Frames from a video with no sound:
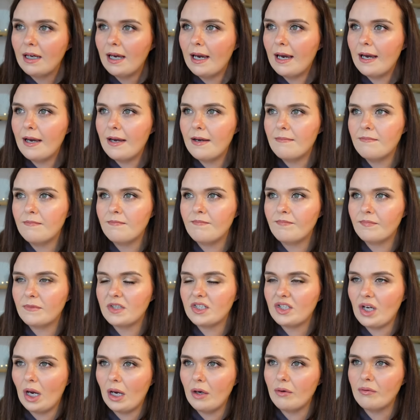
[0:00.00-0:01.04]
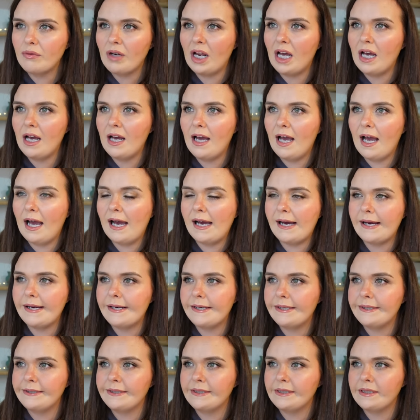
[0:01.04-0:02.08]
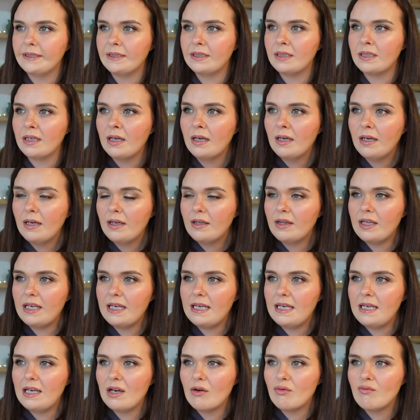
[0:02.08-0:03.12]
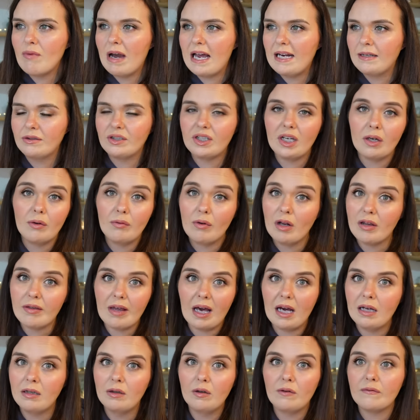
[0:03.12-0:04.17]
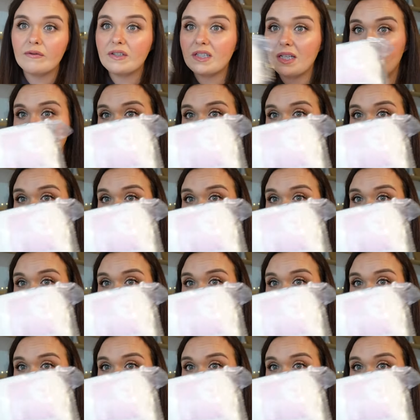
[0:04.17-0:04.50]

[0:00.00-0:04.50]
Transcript: um, toner and the red and toner that I love. So